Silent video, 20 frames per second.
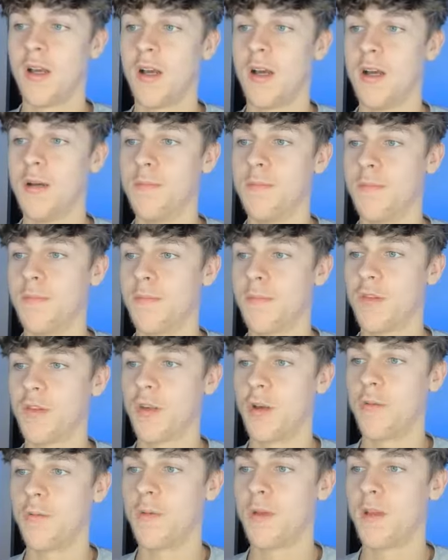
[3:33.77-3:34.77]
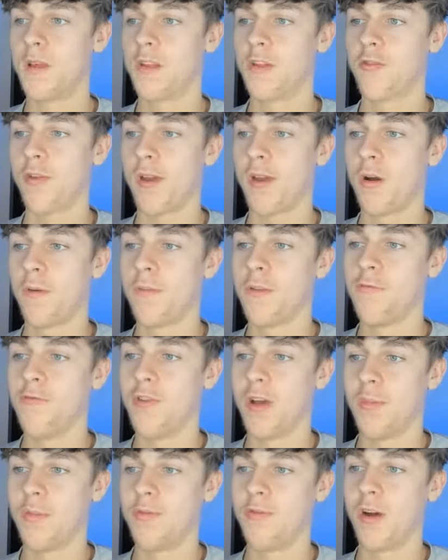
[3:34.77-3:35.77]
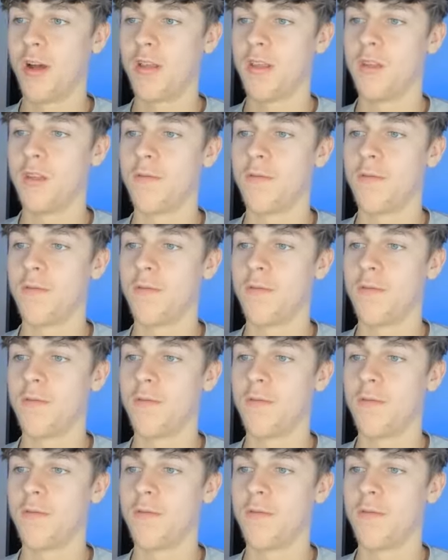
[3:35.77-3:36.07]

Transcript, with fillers: Um, so, straight off the rip, right,